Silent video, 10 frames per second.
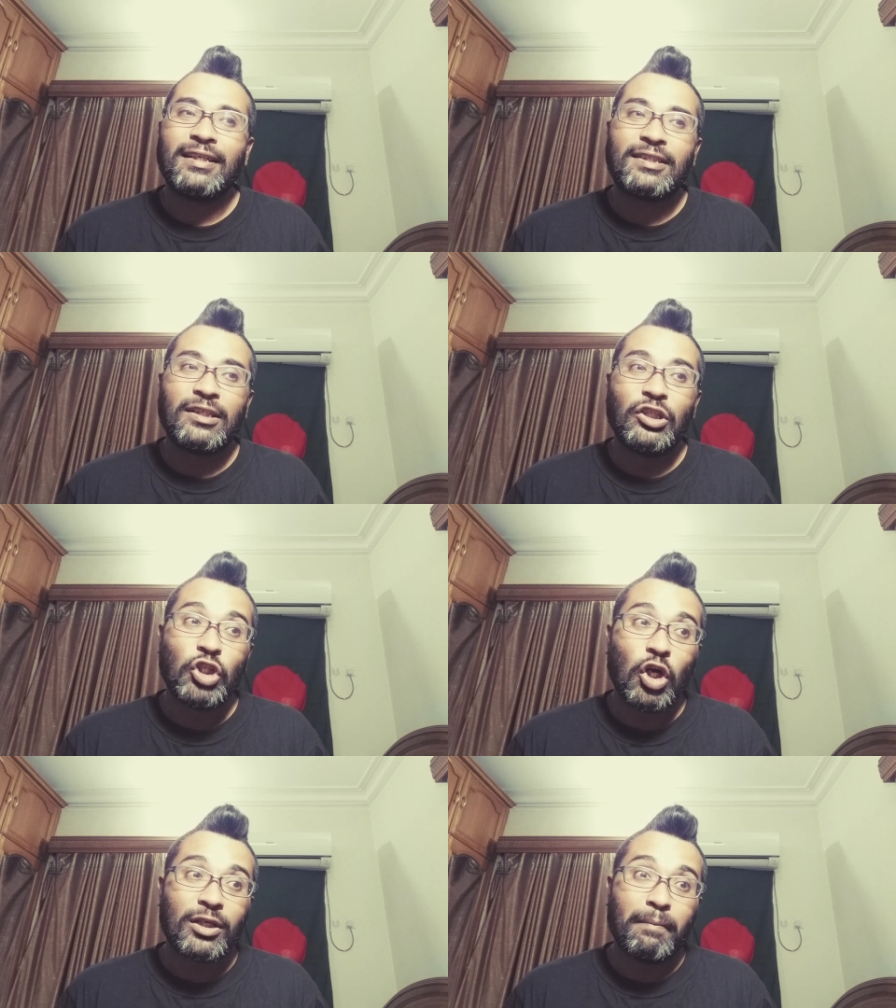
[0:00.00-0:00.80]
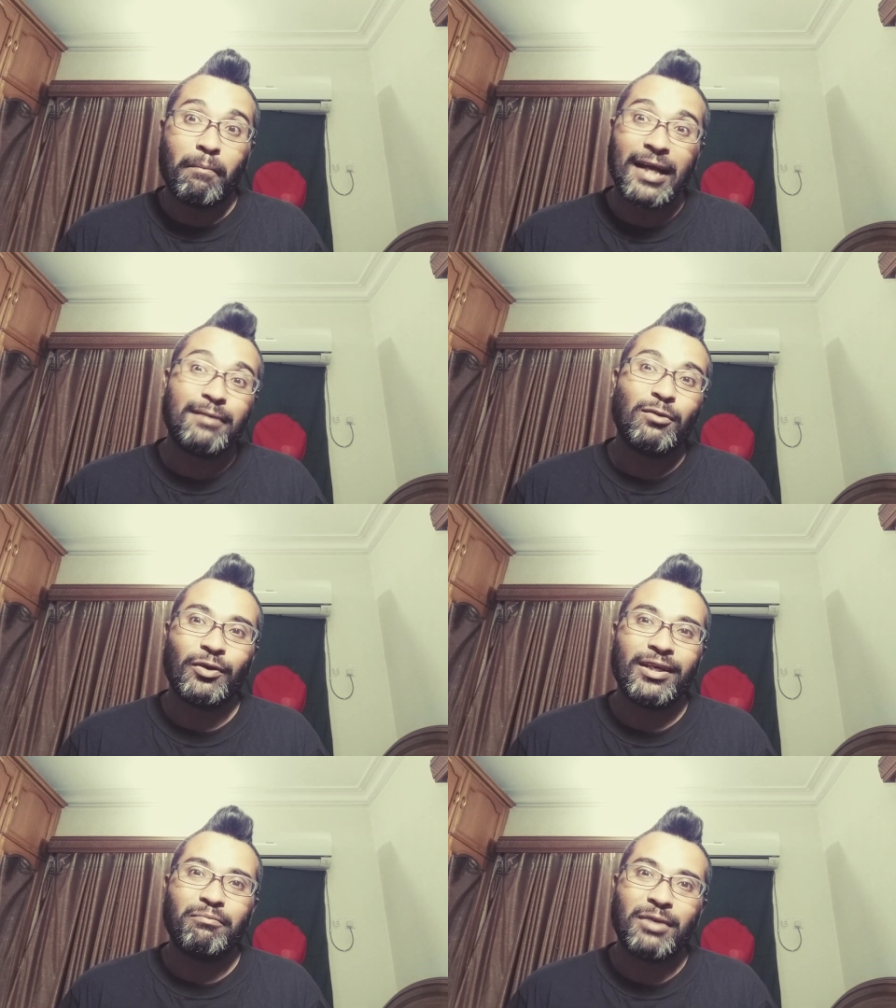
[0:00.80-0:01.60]
it's not
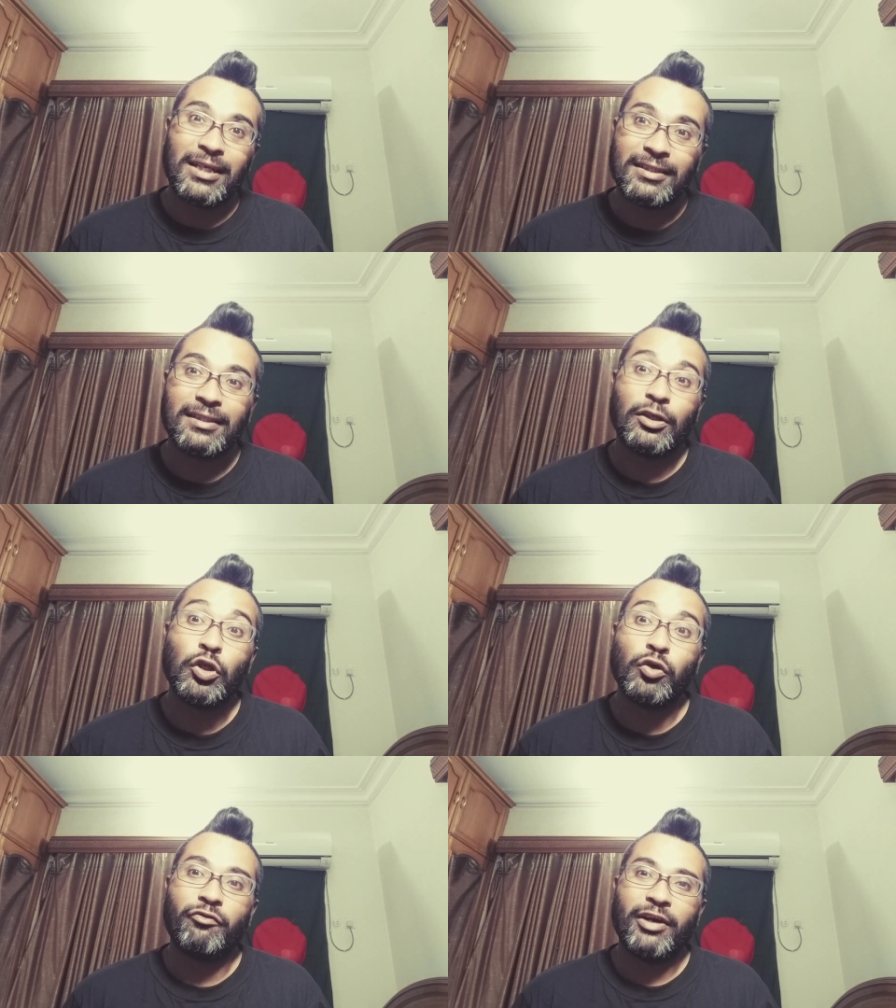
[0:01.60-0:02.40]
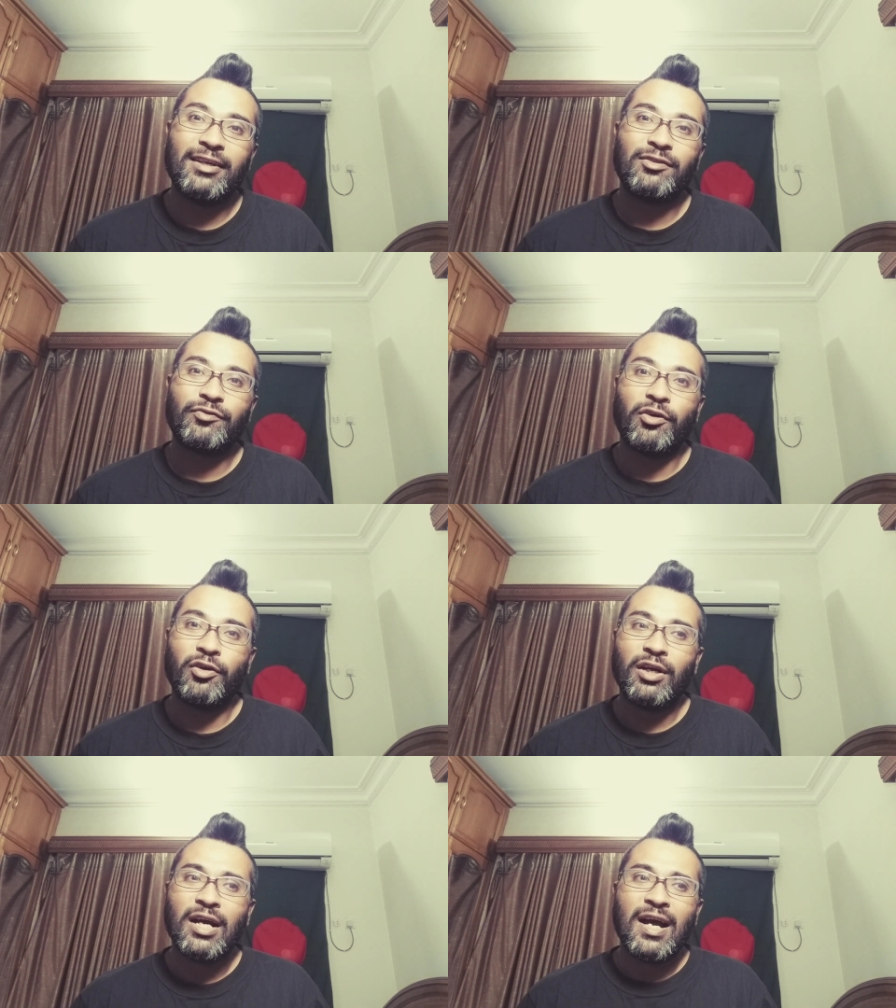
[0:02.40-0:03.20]
mind-blowing but it's a good fragrance
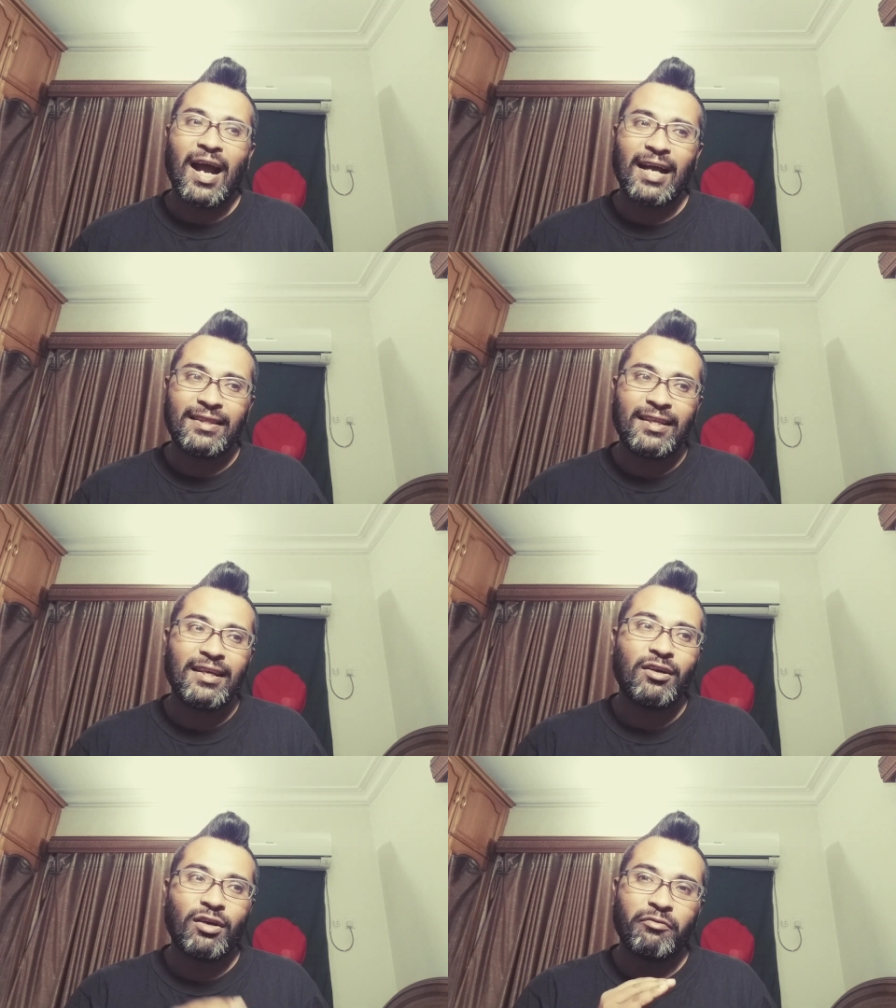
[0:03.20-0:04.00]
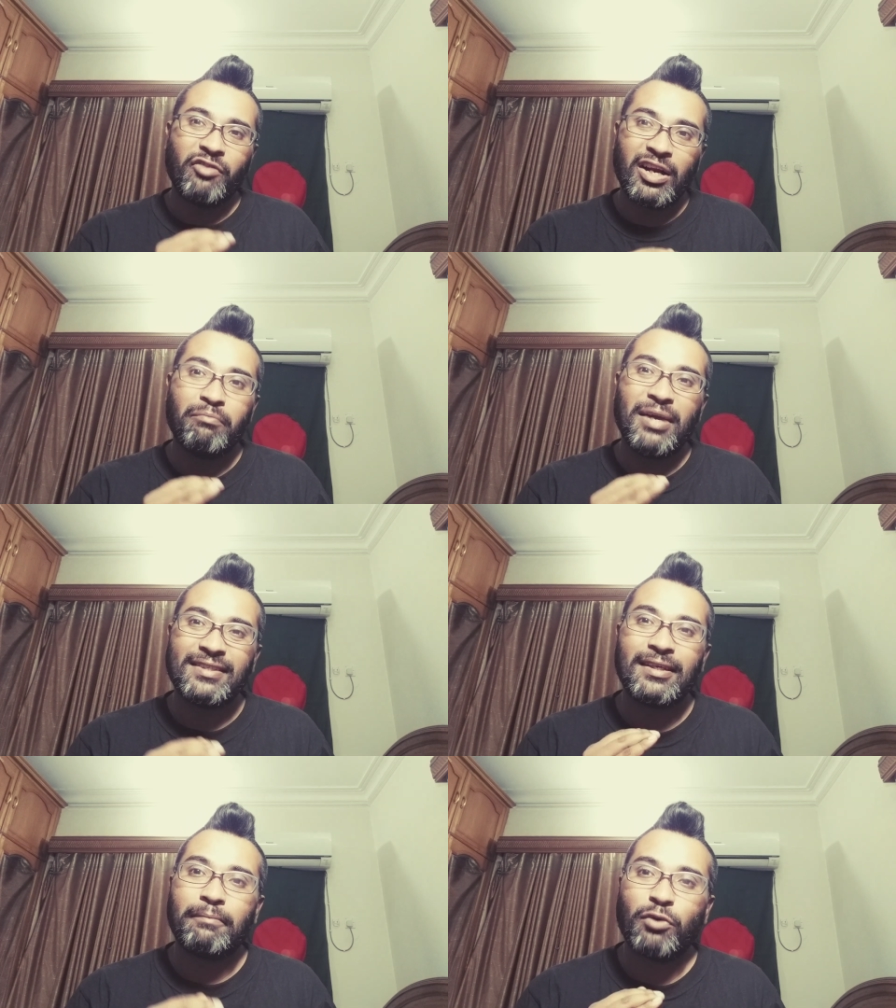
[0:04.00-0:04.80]
for I think on a very
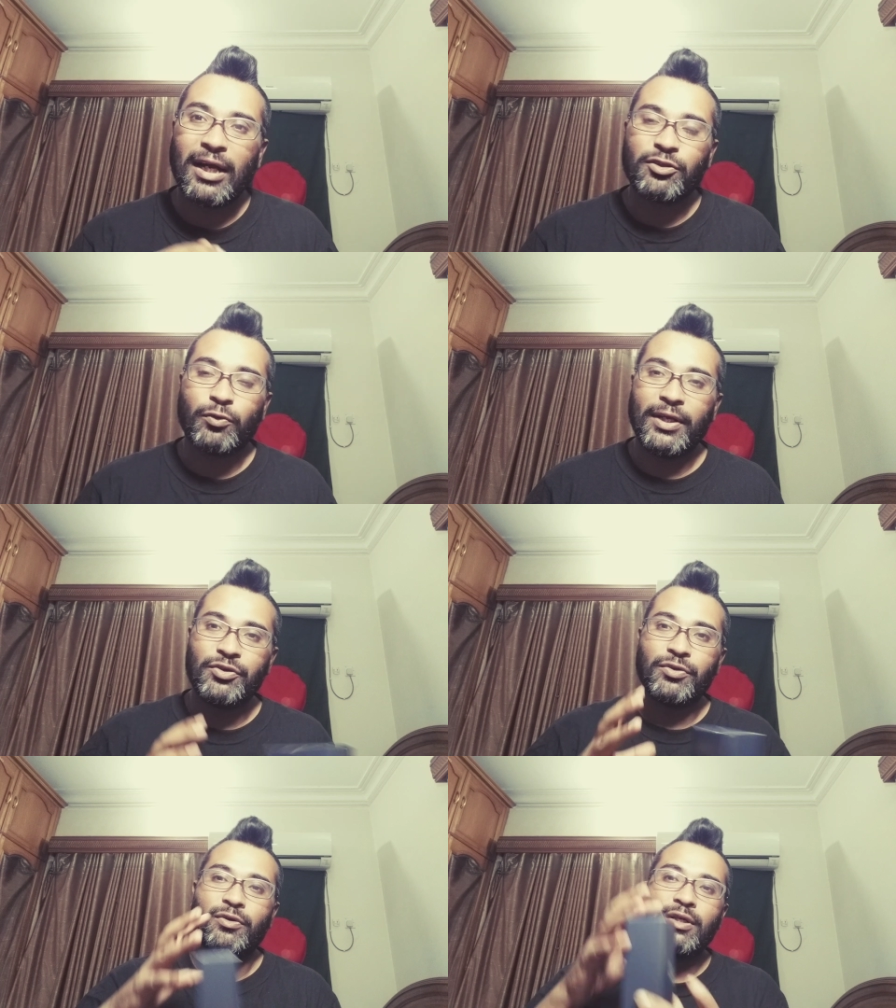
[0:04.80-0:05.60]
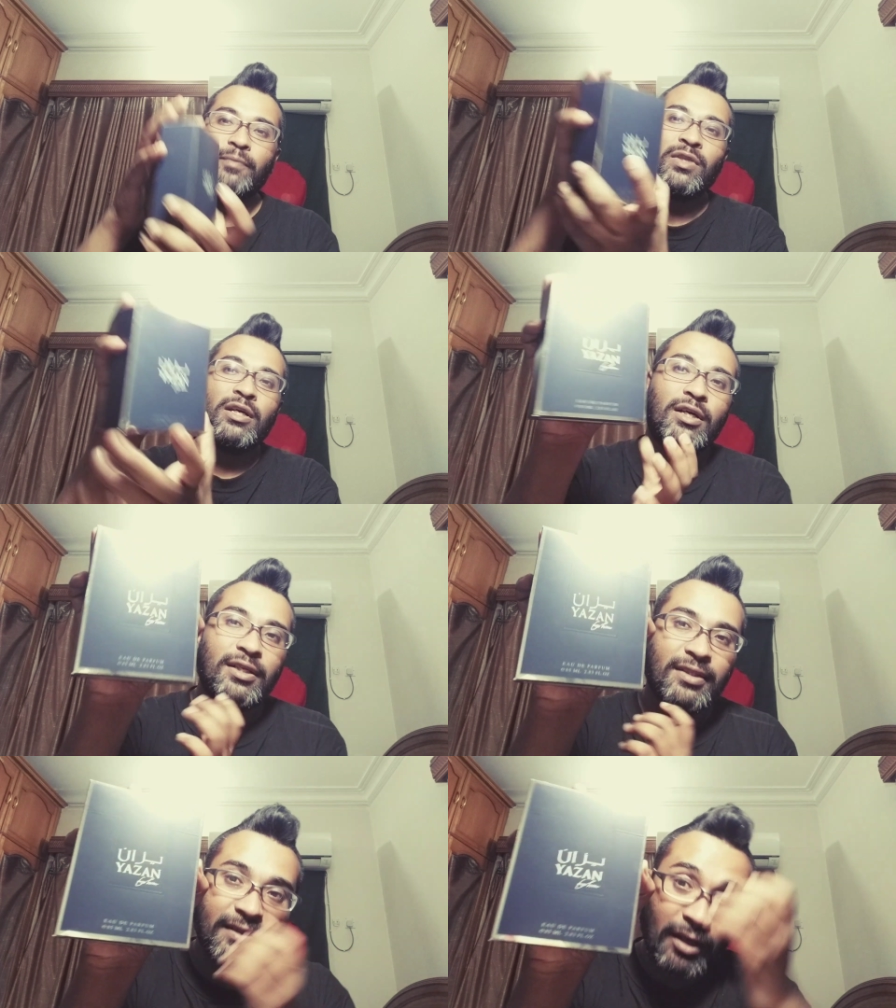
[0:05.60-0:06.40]
basic price range okay
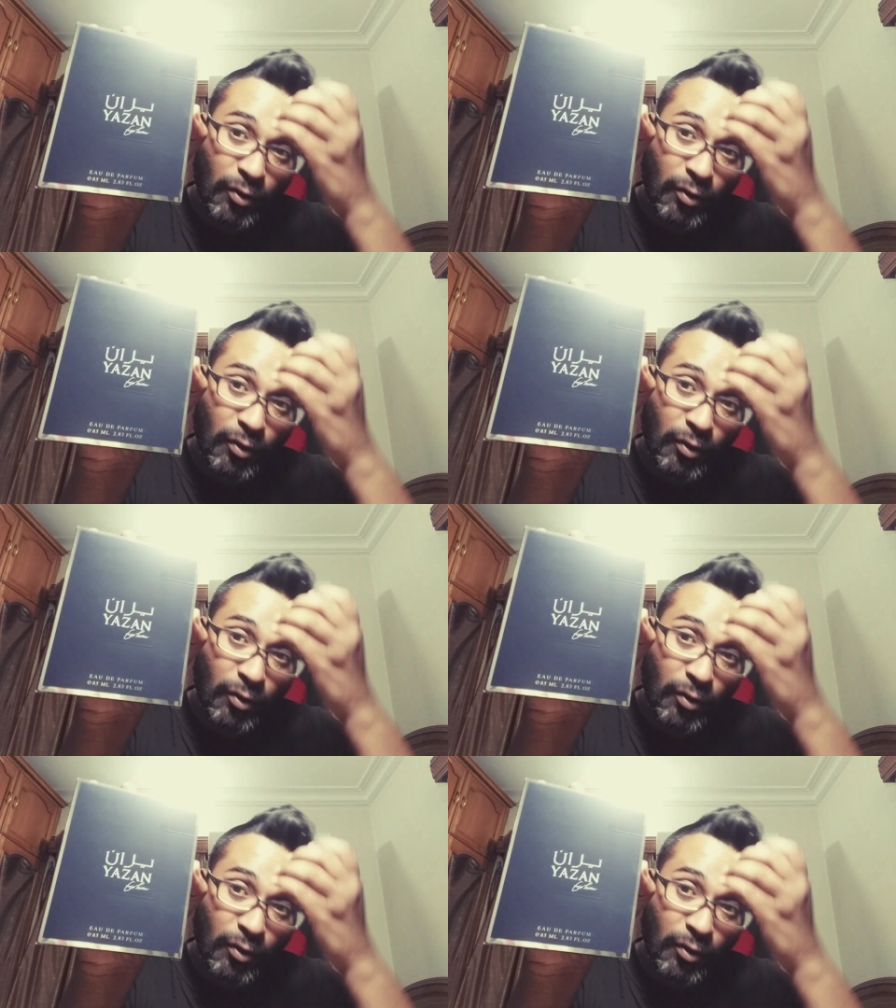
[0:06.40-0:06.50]
this is